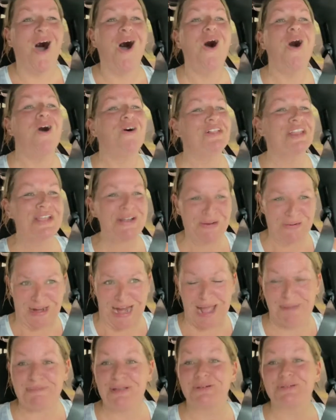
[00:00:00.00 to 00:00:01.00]
holy
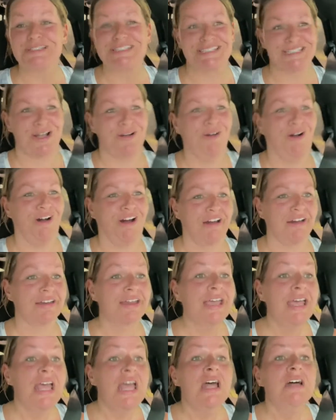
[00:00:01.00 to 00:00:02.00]
crap, it was so hard.
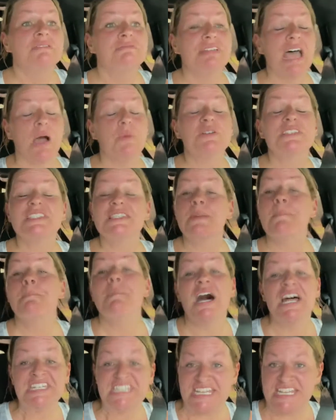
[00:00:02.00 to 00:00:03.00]
That was the
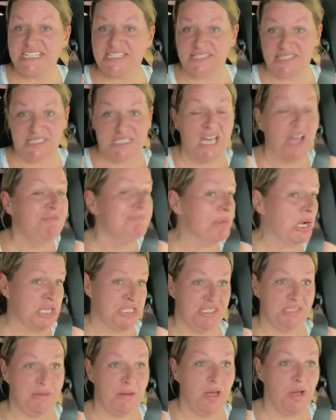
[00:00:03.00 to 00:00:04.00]
Mondayest of, uh,
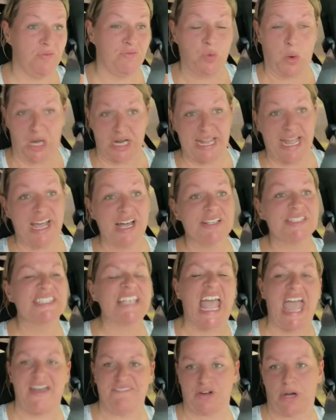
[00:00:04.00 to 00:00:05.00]
mon of uh, workouts
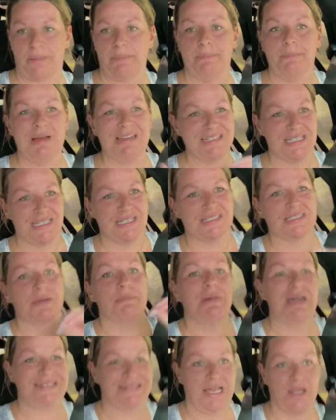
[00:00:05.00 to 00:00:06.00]
ever. Mondayest of
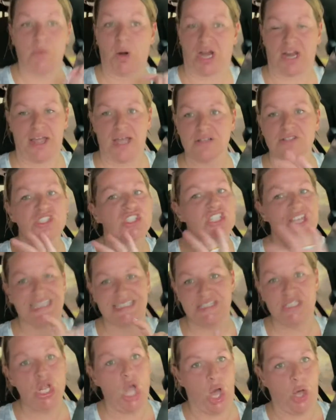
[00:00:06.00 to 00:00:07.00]
Monday workouts. Like,
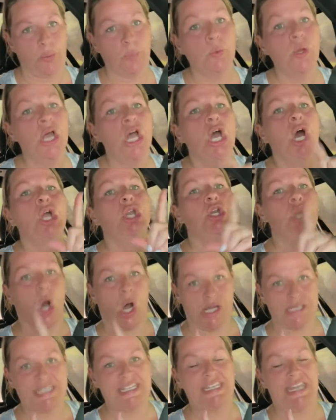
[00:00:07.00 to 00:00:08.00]
no,
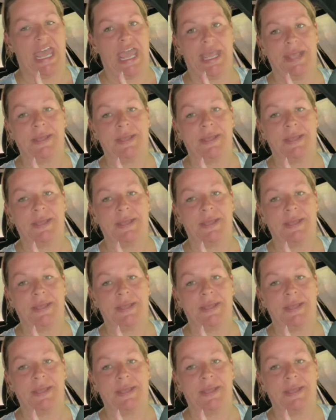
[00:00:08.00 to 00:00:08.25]
not today.